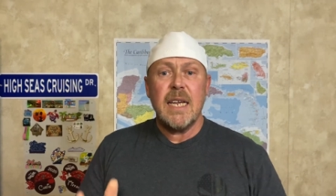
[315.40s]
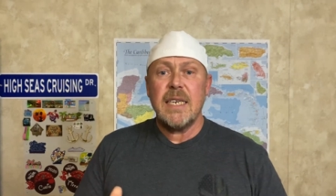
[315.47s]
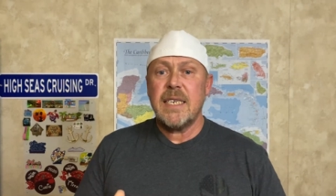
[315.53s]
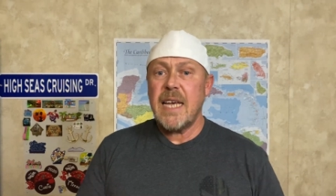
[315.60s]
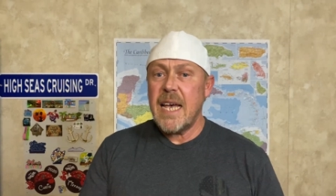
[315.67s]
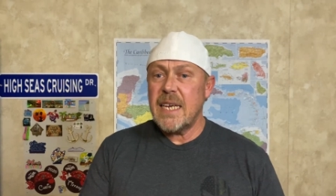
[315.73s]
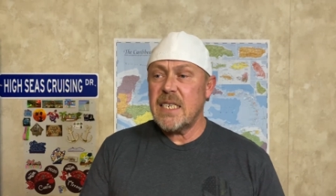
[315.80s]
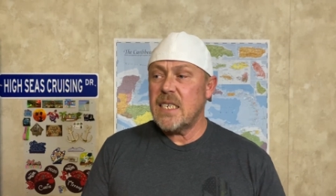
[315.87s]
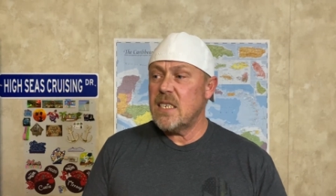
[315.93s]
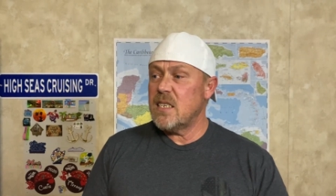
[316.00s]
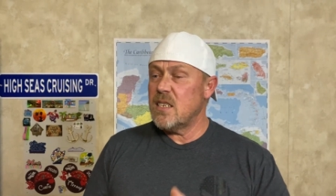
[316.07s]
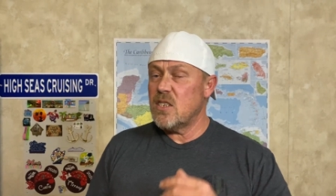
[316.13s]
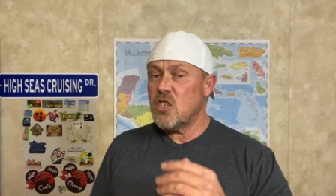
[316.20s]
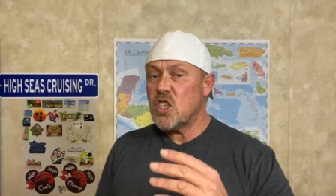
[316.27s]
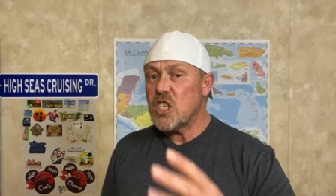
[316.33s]

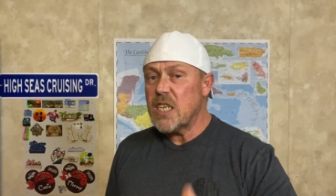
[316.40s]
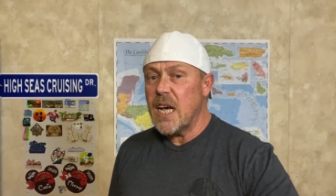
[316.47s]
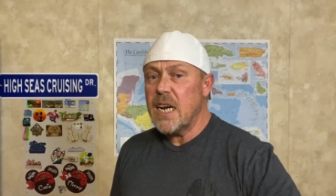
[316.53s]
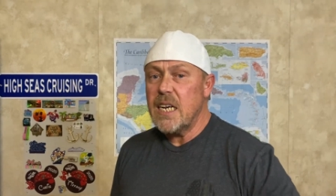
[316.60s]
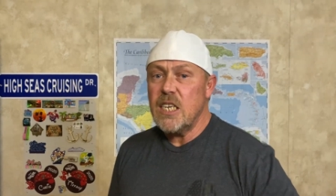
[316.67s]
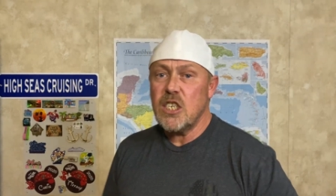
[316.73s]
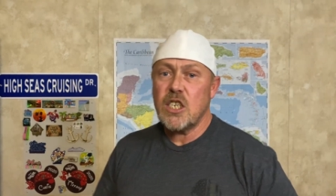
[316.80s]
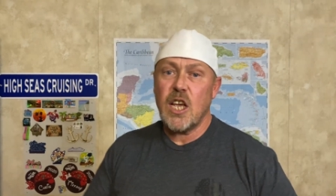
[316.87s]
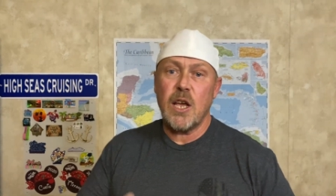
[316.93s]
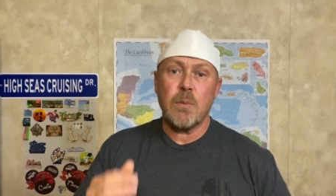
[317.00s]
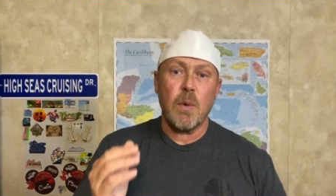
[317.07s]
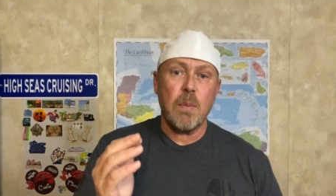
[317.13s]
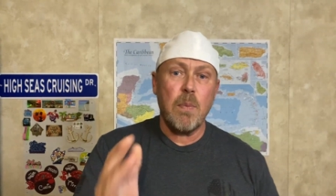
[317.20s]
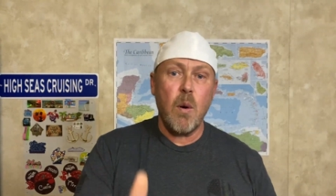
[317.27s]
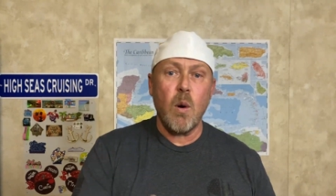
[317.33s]
Tests, studies, and
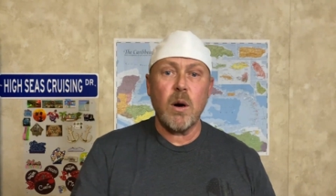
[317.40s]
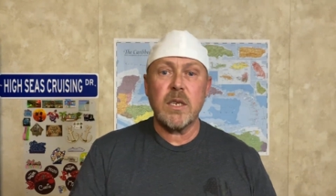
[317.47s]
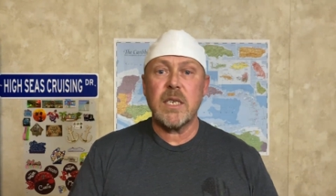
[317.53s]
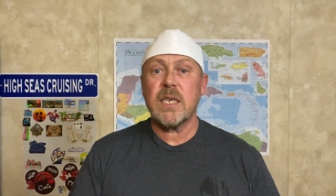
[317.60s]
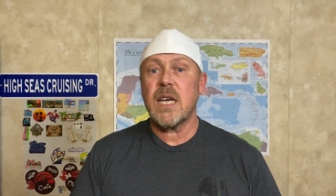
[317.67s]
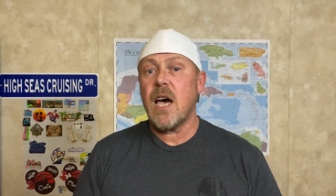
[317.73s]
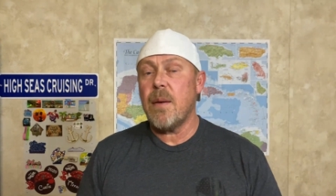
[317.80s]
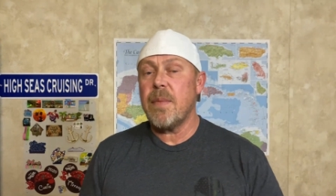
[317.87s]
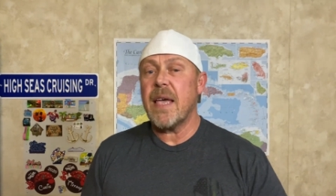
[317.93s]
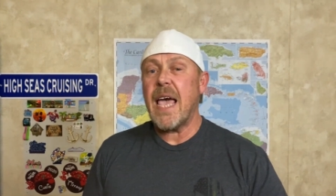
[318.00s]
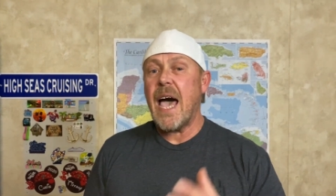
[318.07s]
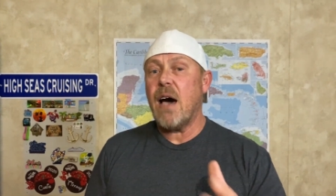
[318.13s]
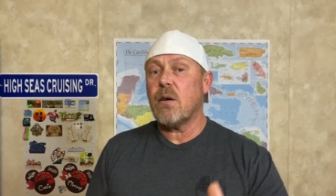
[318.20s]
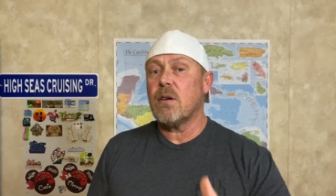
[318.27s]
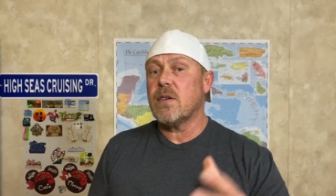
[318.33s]
reports coming
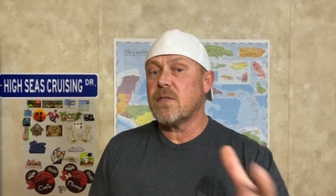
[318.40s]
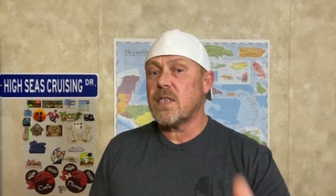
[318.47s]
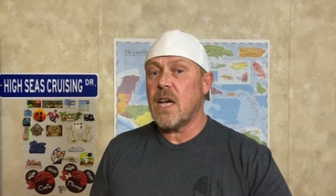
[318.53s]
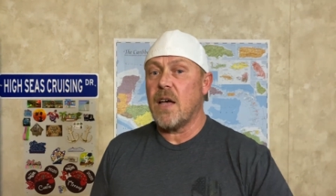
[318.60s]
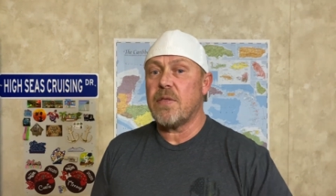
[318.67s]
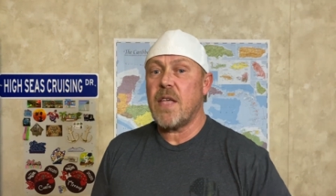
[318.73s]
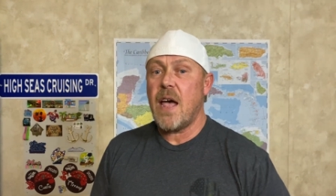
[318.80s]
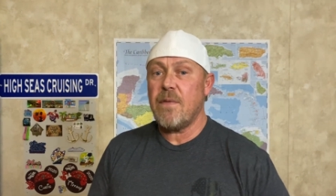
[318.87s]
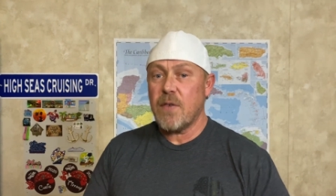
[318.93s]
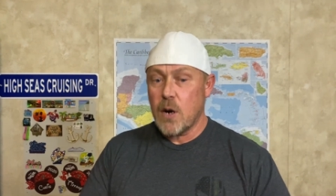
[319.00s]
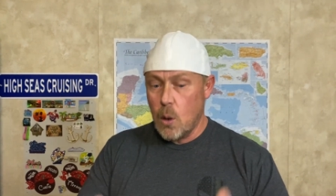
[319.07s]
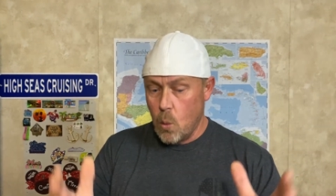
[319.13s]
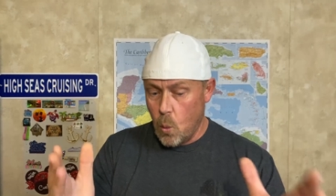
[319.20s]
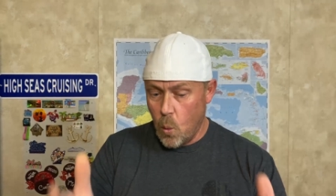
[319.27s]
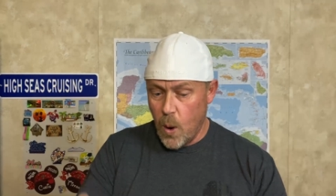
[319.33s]
out of South
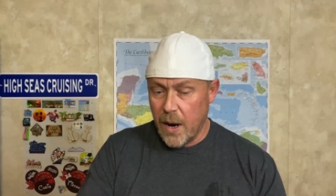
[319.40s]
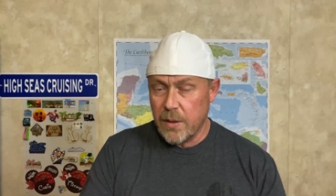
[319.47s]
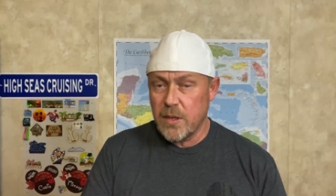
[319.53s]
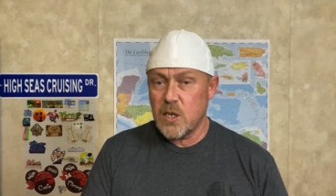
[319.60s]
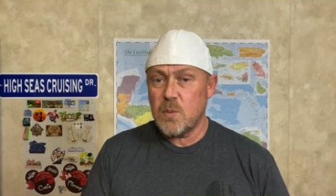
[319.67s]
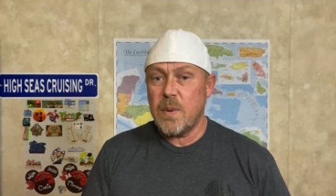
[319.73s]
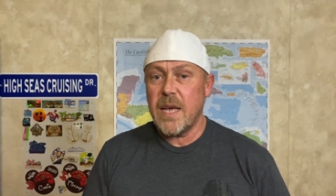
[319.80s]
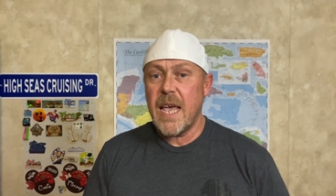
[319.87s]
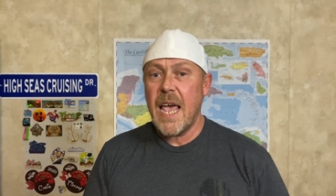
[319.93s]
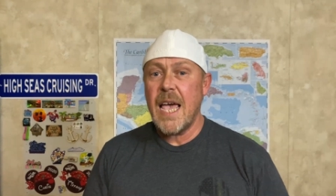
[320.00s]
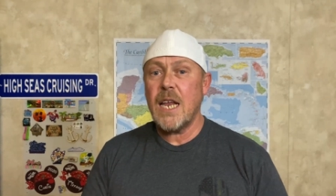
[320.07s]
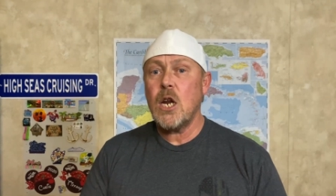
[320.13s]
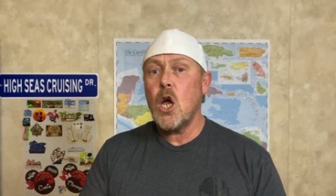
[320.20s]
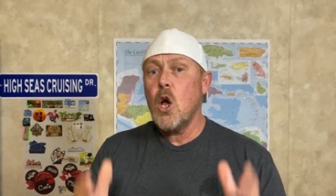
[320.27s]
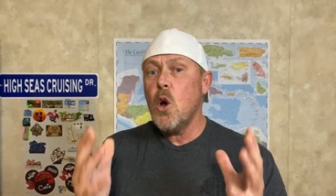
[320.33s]
Africa where this
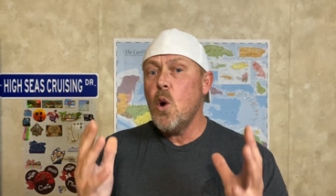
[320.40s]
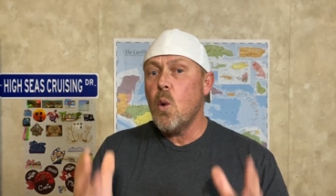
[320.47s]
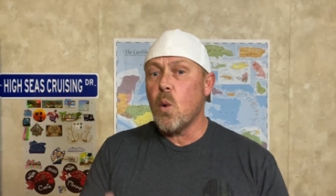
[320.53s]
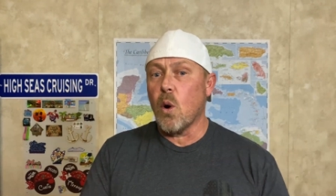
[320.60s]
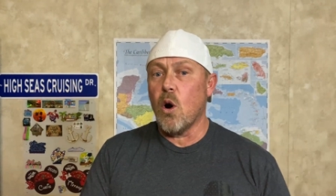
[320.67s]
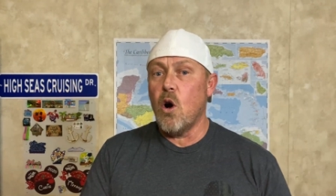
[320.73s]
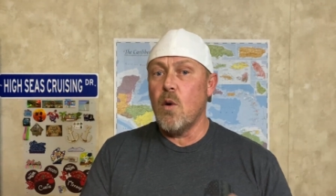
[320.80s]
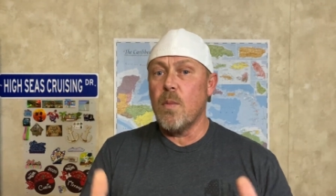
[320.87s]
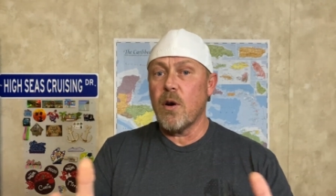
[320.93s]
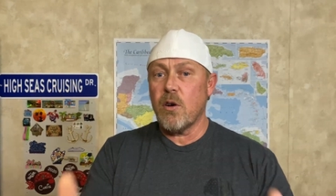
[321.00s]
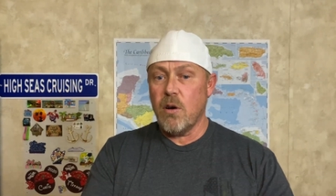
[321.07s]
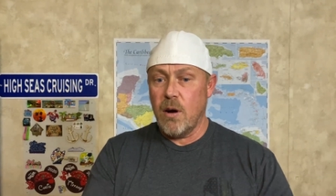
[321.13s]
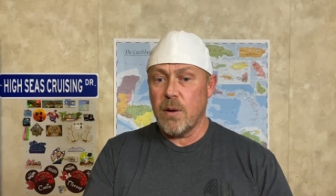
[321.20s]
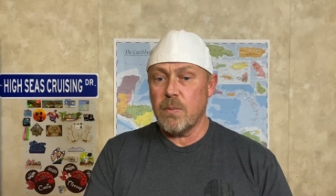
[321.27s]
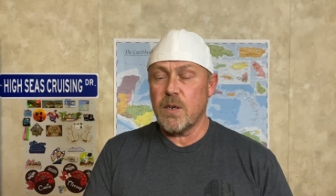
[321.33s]
began, where
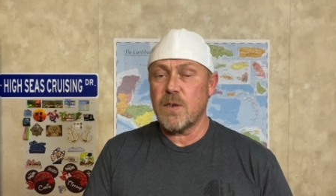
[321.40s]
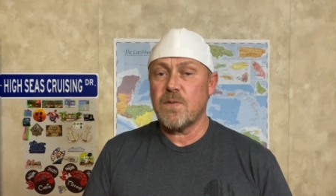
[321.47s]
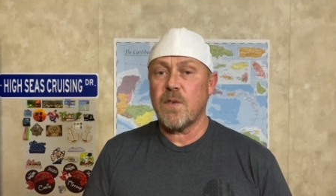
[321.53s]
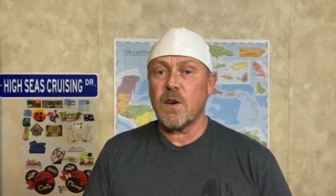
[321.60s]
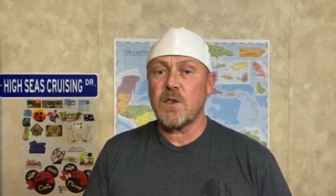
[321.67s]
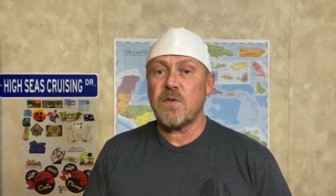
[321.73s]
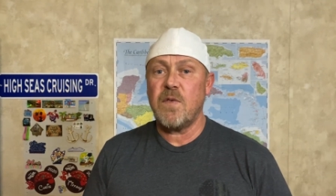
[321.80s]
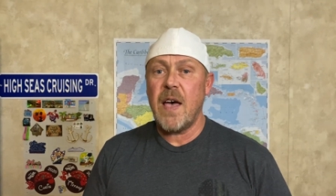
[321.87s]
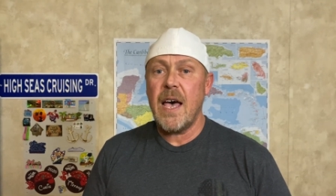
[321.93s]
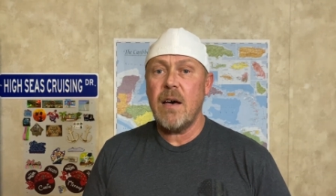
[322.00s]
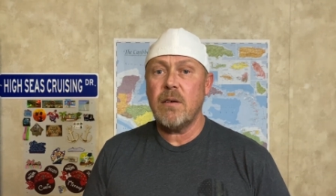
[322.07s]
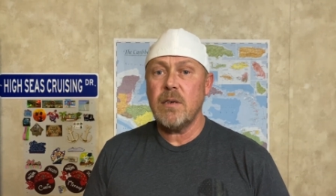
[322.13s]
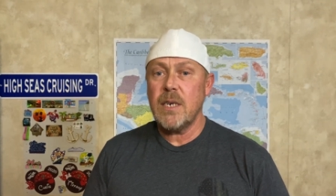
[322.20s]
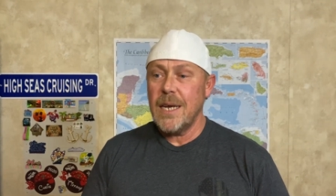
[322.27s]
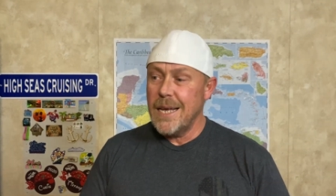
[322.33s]
Omicron was first
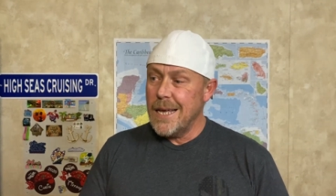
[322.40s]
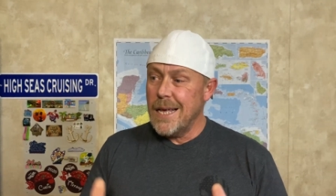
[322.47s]
found,